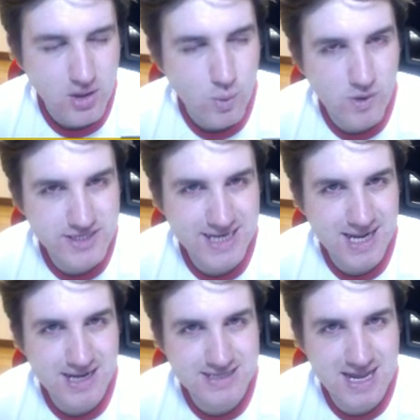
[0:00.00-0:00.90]
What's that
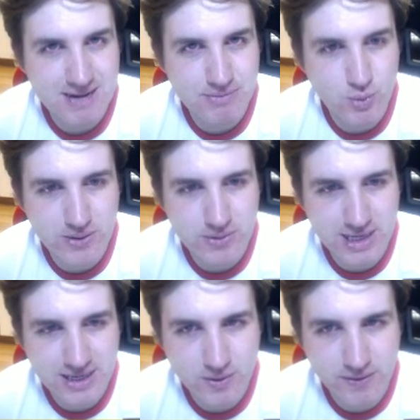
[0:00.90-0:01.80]
guy's name who we were
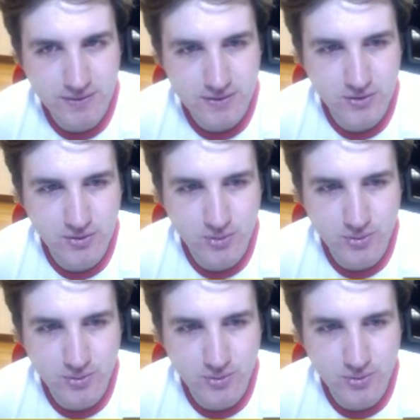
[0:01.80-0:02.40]
linked with, who